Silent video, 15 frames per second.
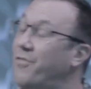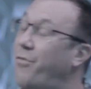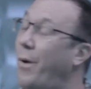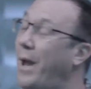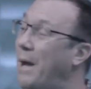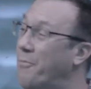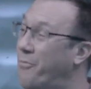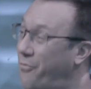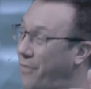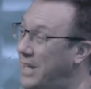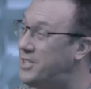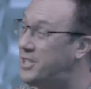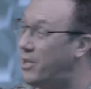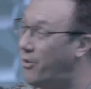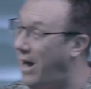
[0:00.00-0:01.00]
of what I'm
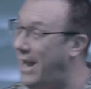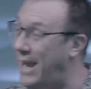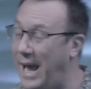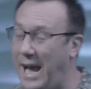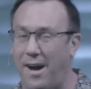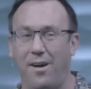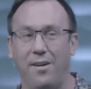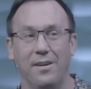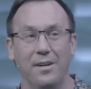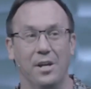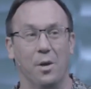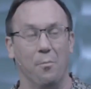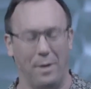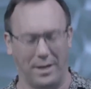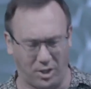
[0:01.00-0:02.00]
facing right now,
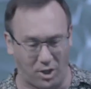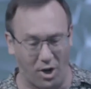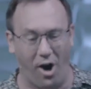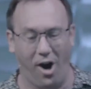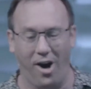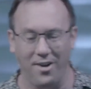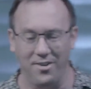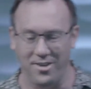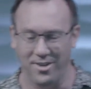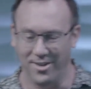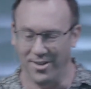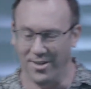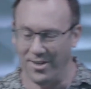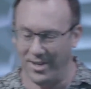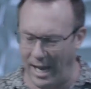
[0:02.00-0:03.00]
but God
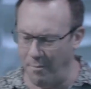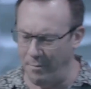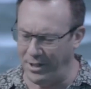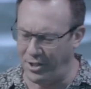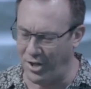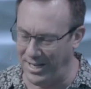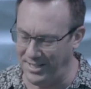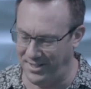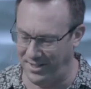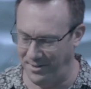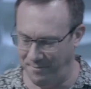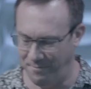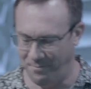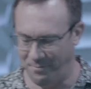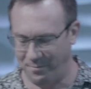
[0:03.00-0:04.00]
can be trusted.
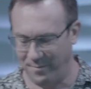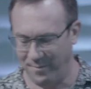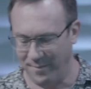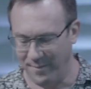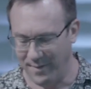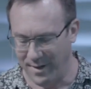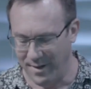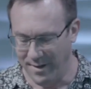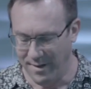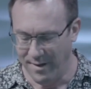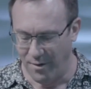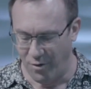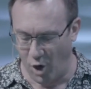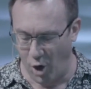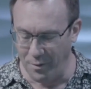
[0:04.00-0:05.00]

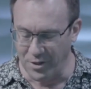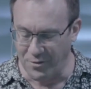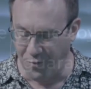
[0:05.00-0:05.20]
Romans